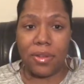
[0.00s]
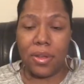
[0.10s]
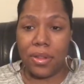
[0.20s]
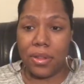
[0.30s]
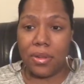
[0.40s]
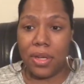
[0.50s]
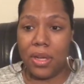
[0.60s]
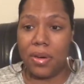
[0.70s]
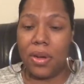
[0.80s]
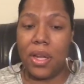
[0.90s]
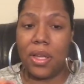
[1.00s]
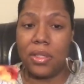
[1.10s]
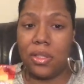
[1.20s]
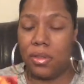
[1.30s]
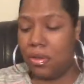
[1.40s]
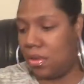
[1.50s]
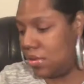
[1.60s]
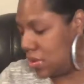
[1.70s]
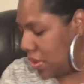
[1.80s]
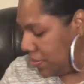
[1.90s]
a 3-year-old, and a 2-year-old,
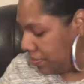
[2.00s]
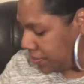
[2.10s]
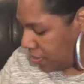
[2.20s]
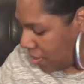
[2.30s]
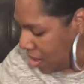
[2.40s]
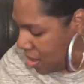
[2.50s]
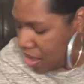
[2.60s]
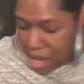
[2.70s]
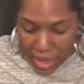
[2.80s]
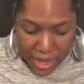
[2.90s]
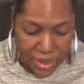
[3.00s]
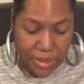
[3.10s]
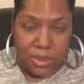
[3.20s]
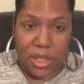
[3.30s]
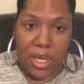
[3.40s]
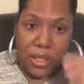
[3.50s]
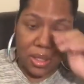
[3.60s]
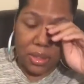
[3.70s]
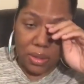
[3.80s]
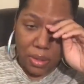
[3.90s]
so I like them to eat the
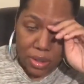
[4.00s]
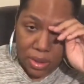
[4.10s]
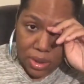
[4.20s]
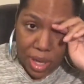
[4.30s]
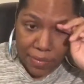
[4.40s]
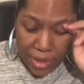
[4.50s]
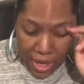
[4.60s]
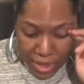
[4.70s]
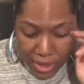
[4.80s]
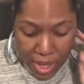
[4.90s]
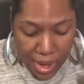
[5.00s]
little soft candy.